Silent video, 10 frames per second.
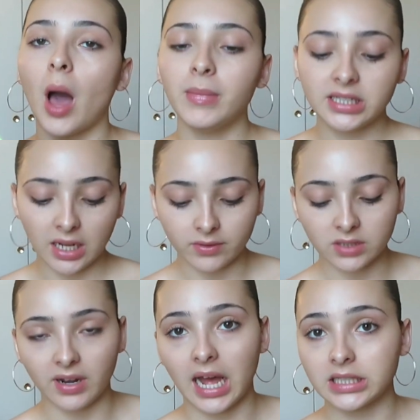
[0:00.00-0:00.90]
I'm gonna save
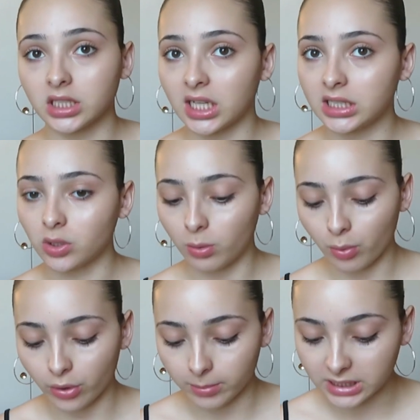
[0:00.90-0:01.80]
this for last because that's so
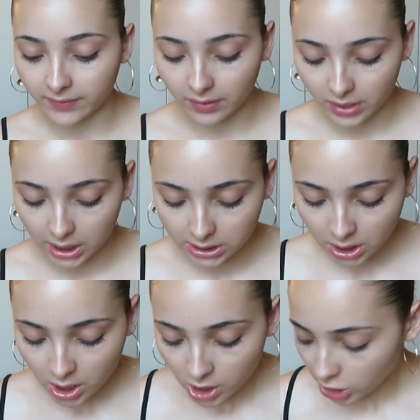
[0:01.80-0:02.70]
important. I'm gonna save that for last.
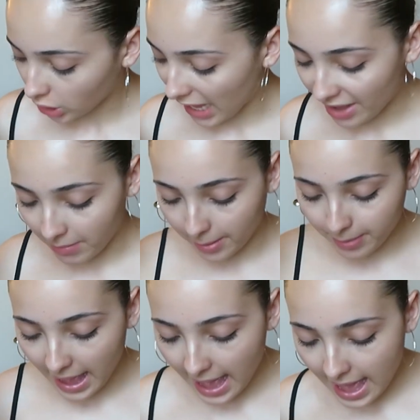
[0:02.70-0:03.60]
So I have my
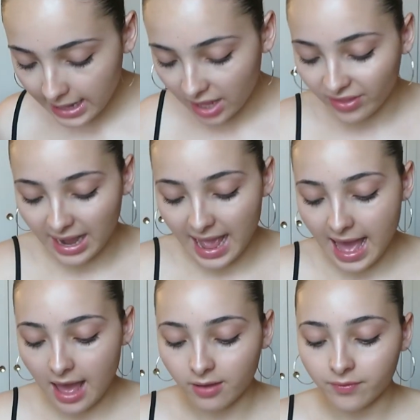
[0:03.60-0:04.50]
pad, and then I
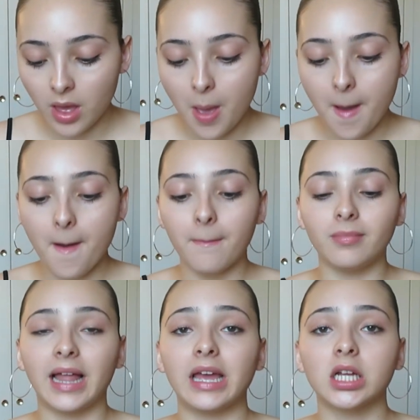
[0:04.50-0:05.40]
have
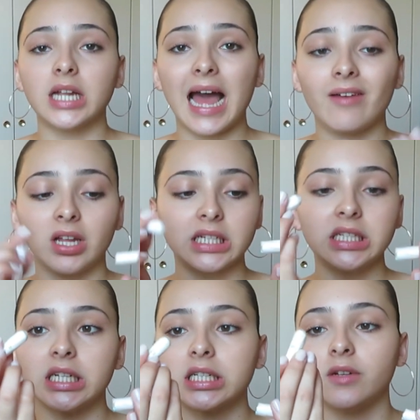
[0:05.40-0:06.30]
like
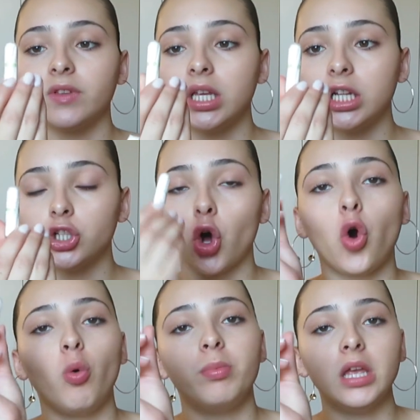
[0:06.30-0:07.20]
6 of these
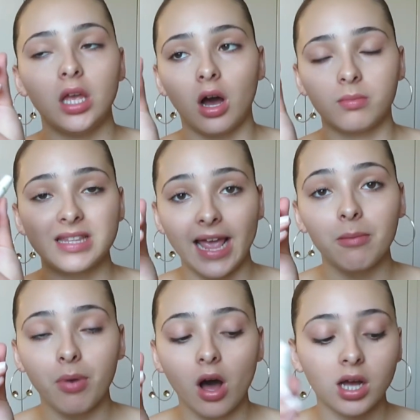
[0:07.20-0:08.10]
OB
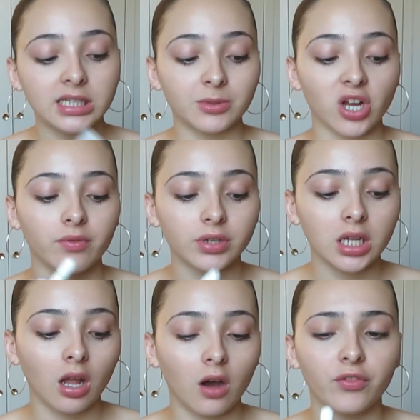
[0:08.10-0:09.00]
tampons, which I
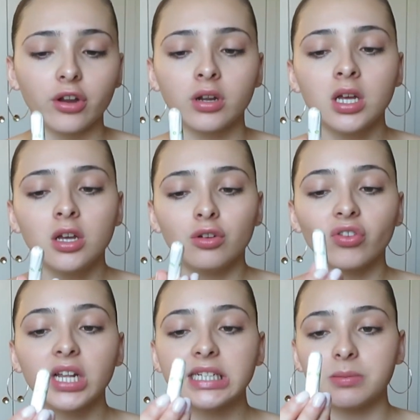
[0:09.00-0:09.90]
really love. They're
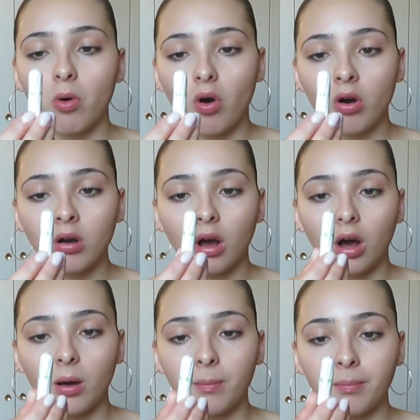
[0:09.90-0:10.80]
really
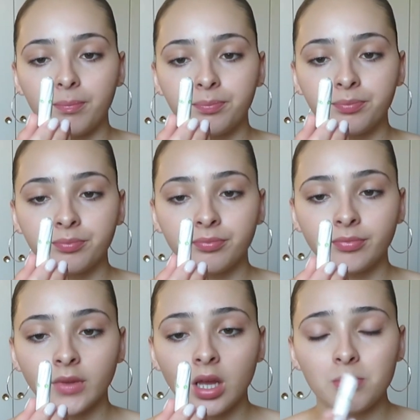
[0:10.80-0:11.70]
small.
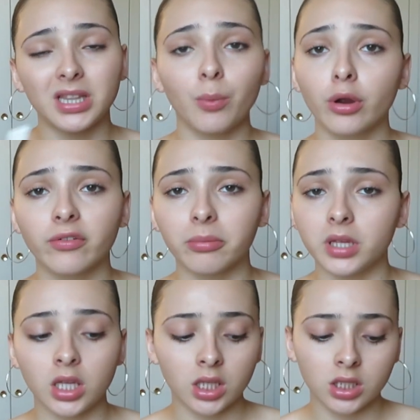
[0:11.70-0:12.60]
but they work for
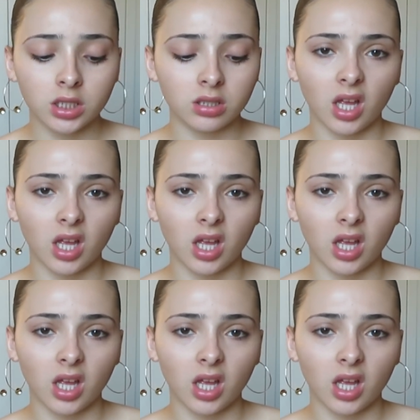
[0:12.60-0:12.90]
me.